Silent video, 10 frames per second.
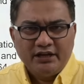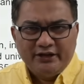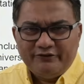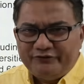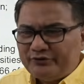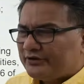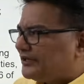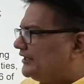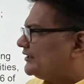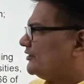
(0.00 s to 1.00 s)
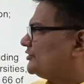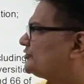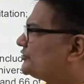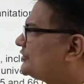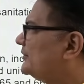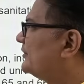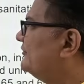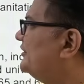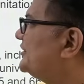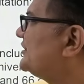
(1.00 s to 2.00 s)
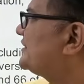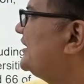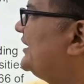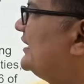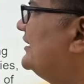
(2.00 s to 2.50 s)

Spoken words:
If you read constitutional provision, state